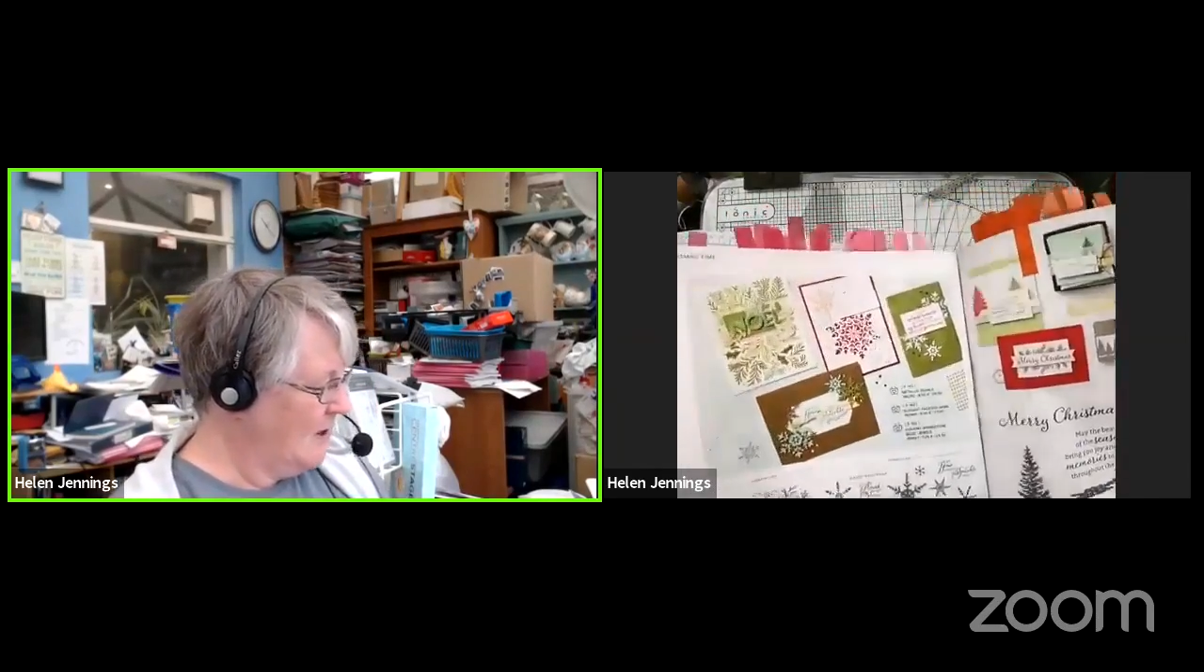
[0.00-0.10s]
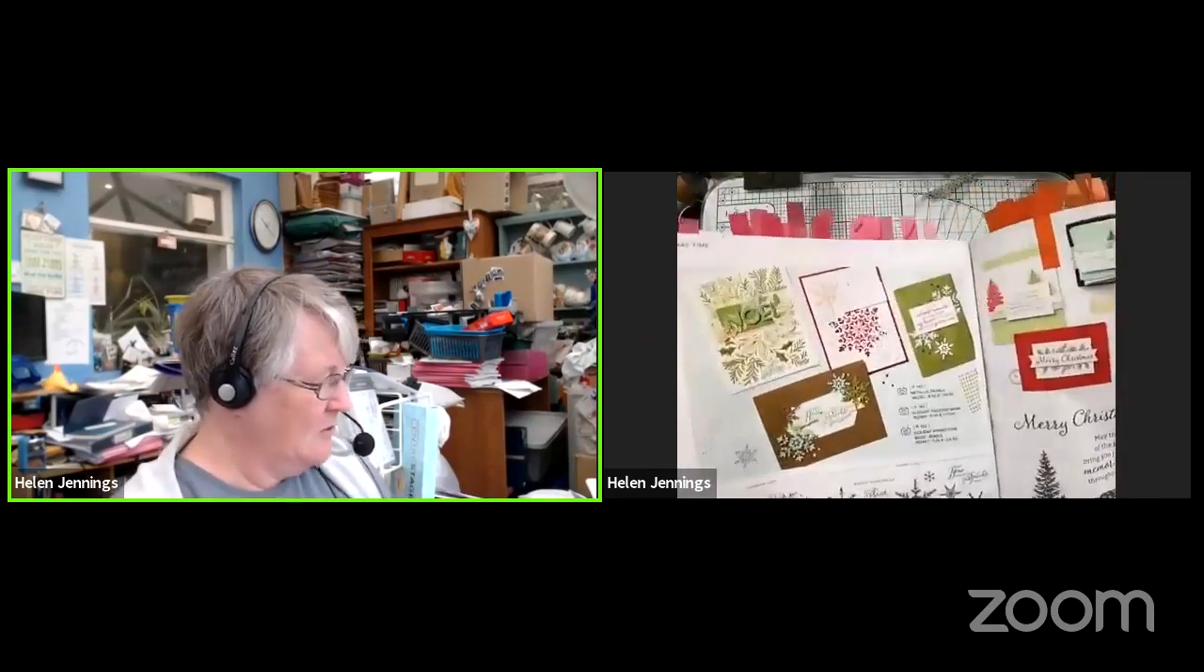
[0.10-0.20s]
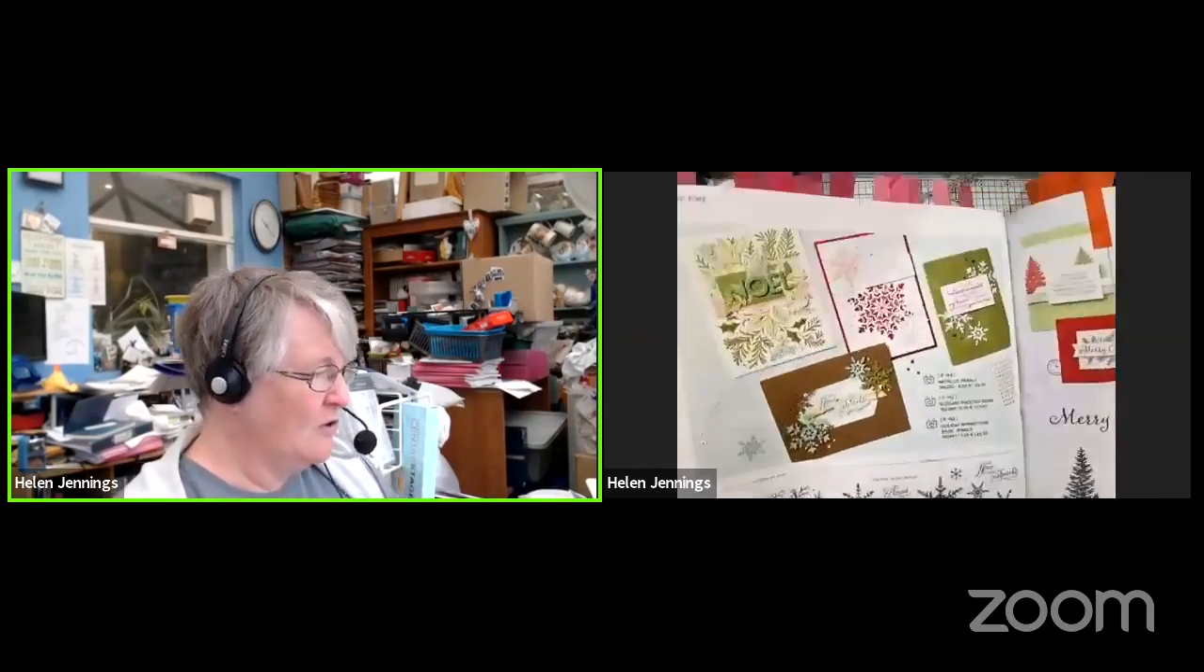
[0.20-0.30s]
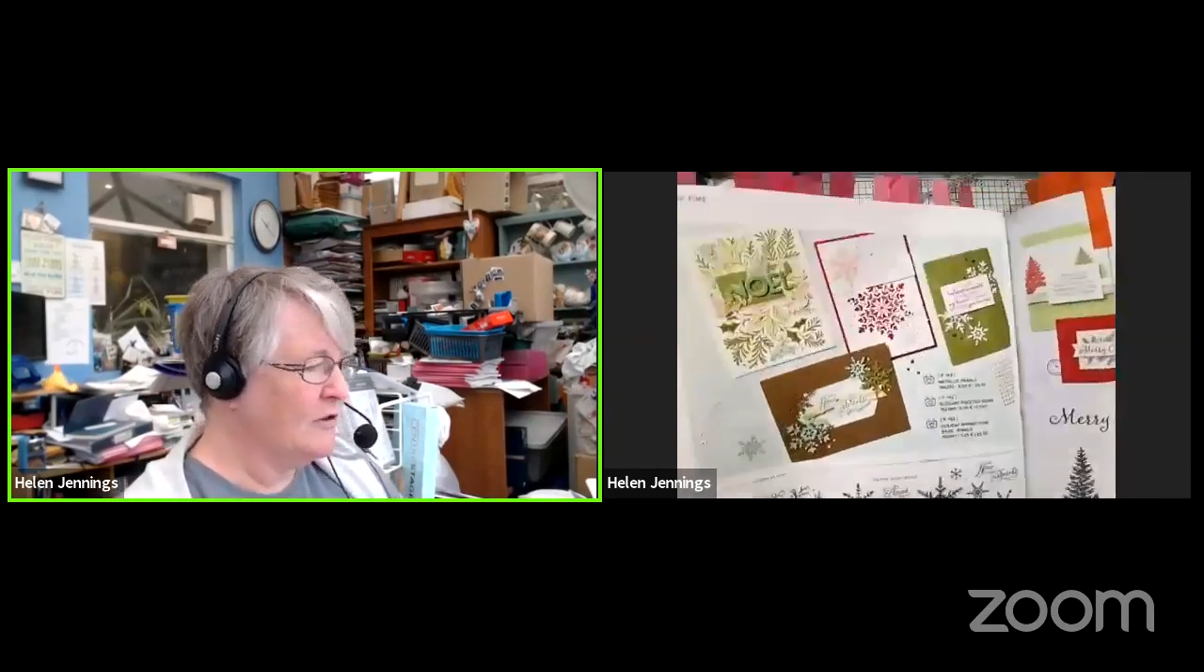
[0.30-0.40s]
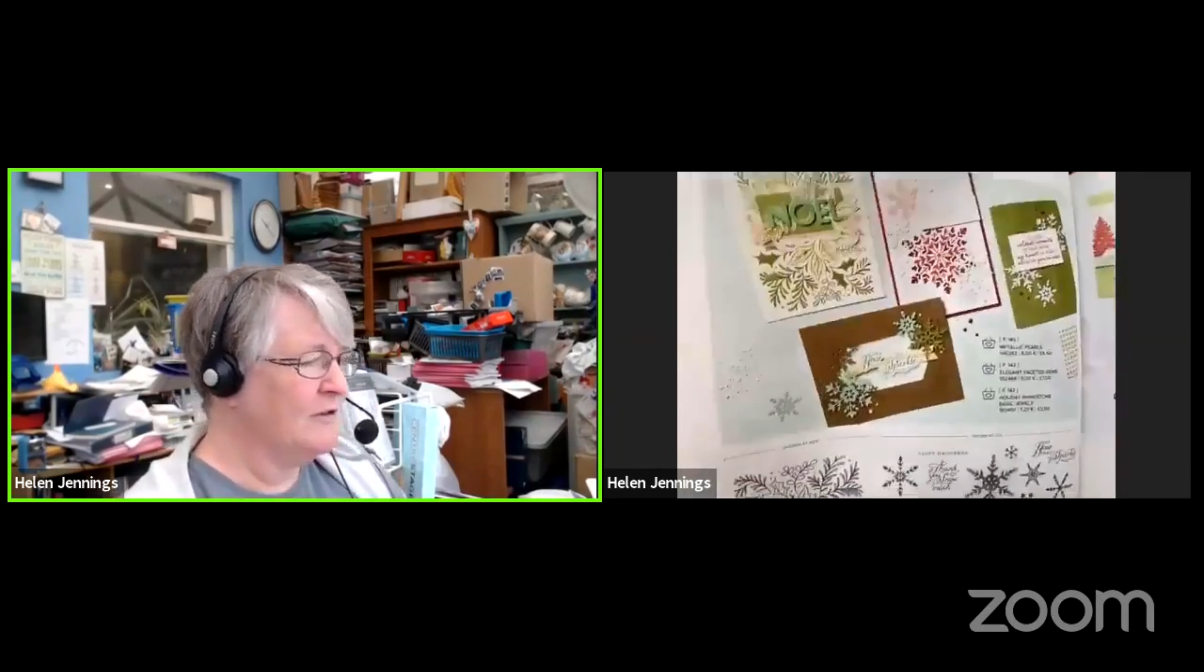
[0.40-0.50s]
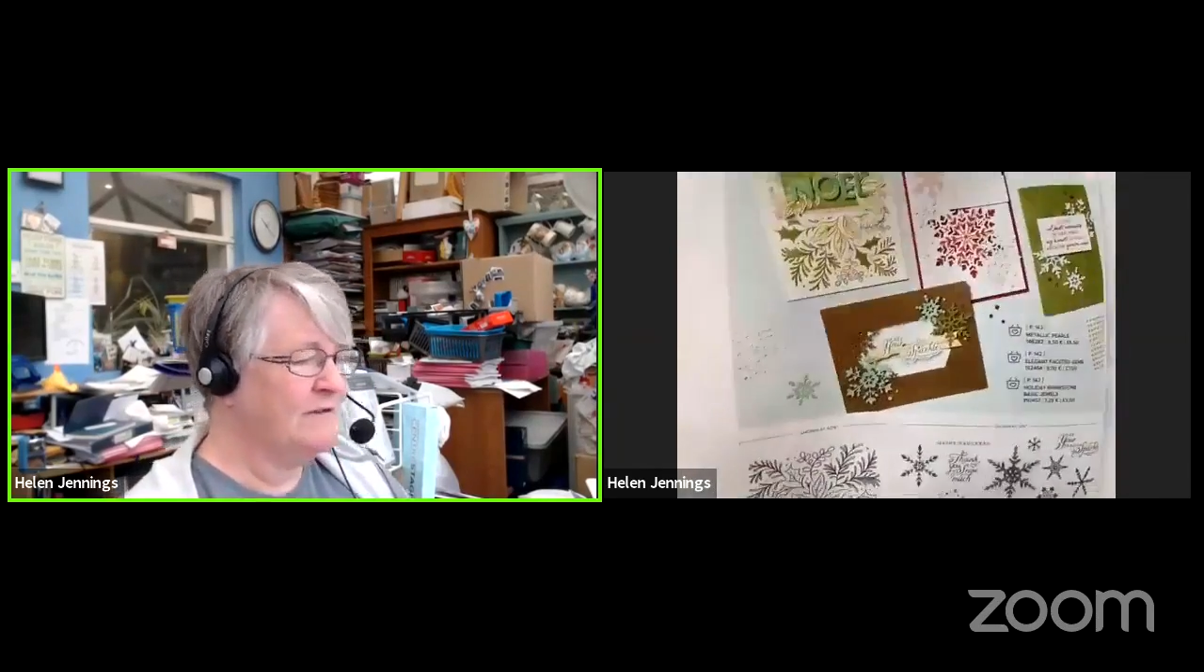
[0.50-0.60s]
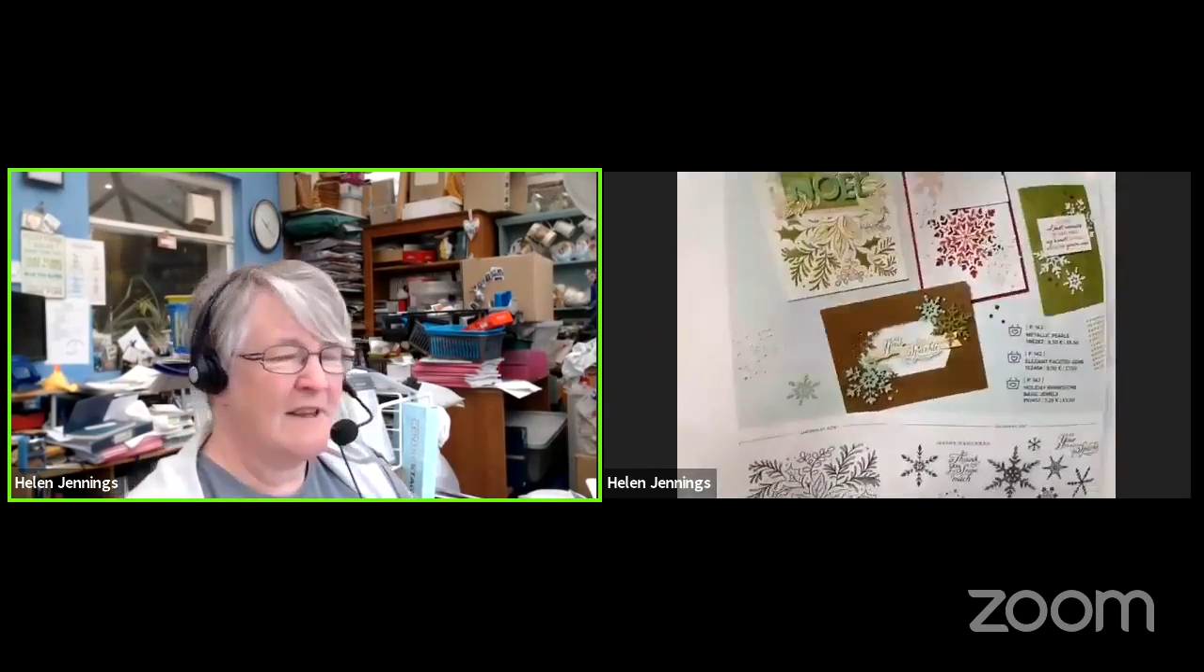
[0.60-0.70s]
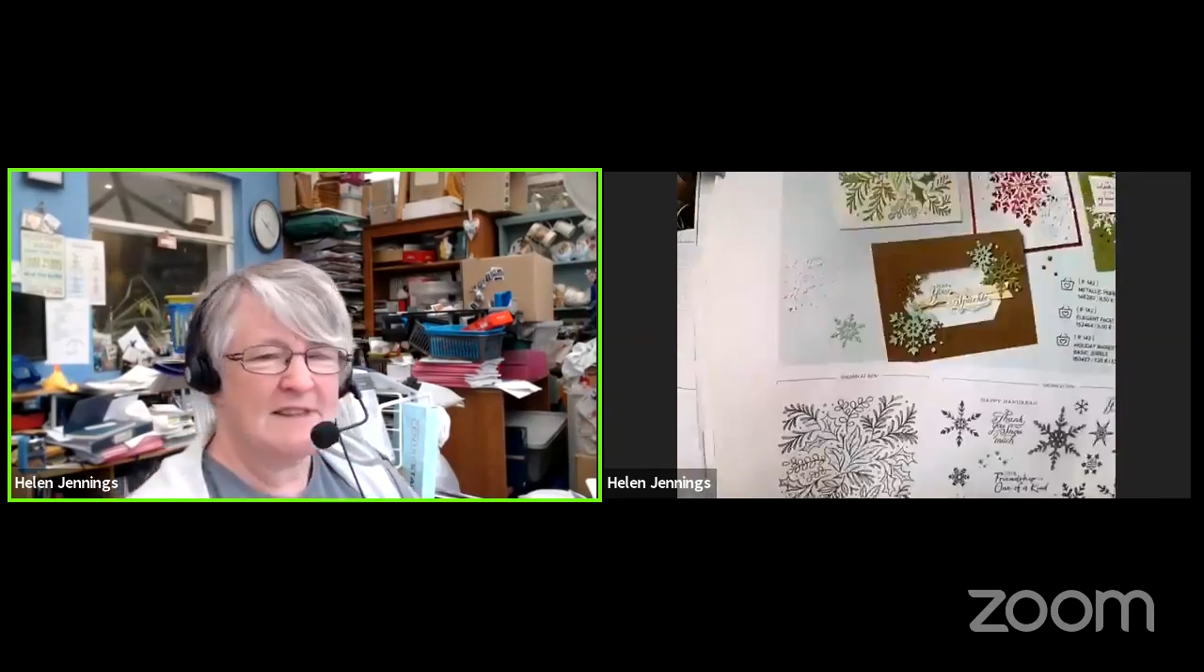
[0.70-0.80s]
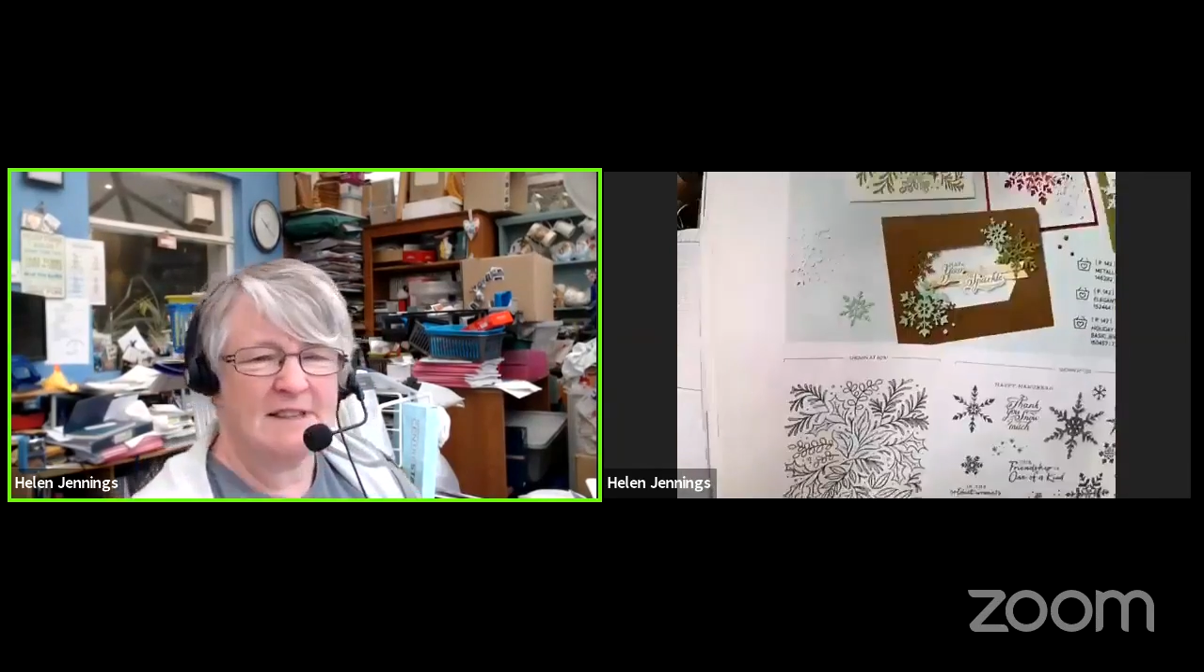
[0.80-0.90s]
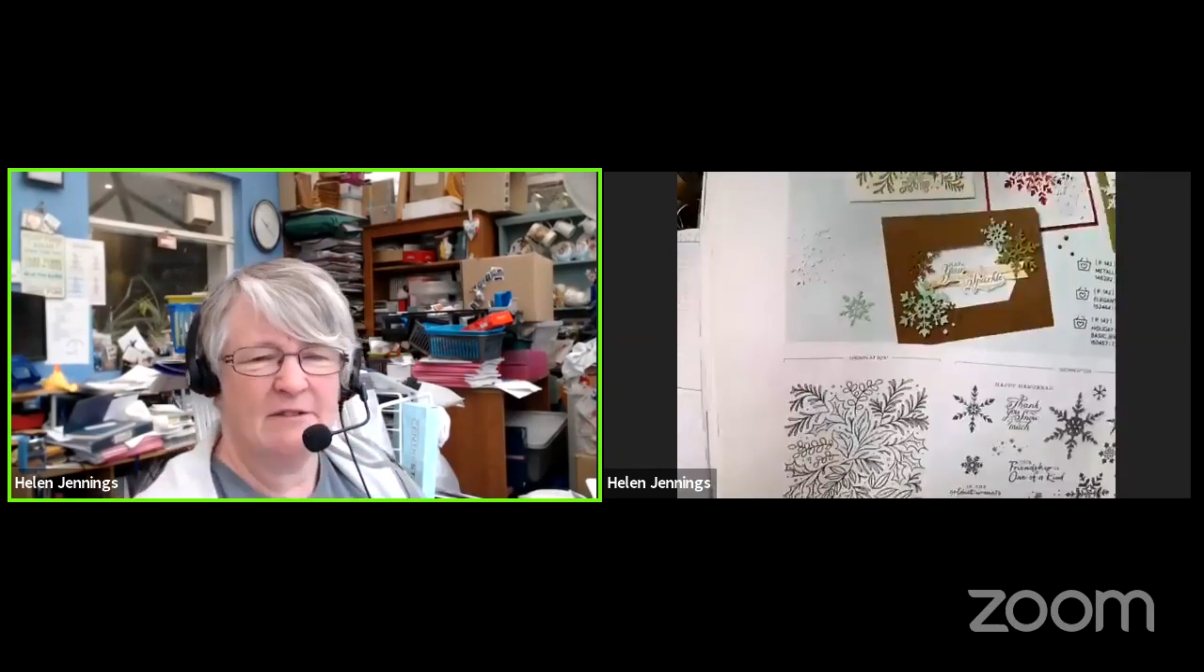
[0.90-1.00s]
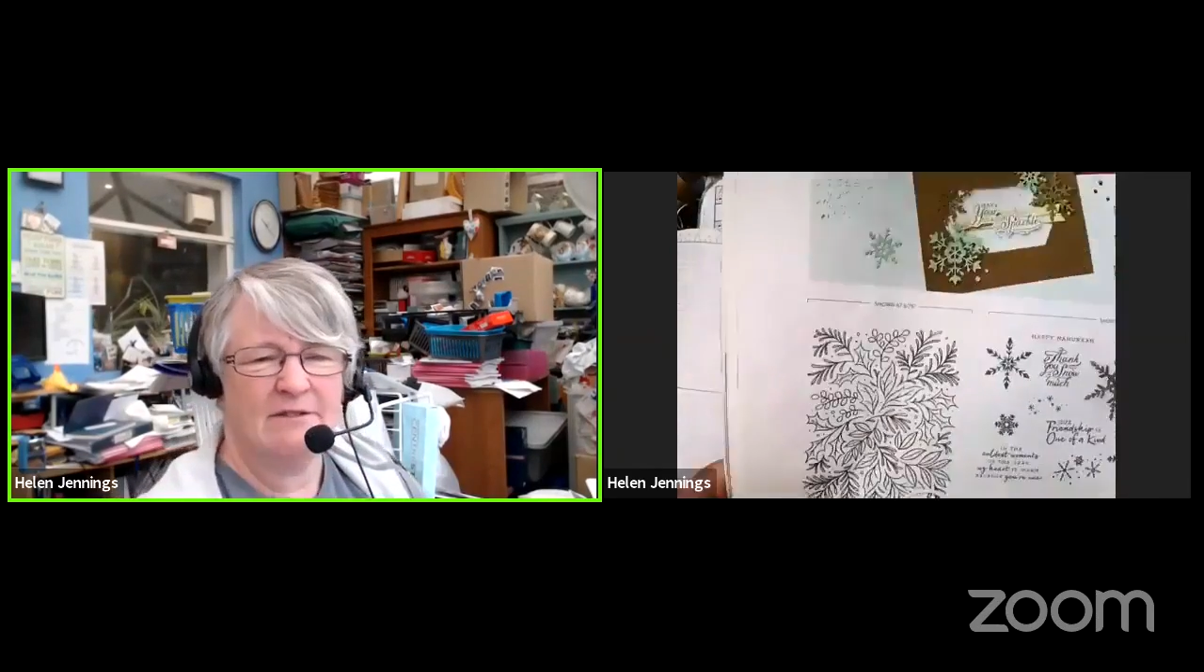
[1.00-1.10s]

You've got the festive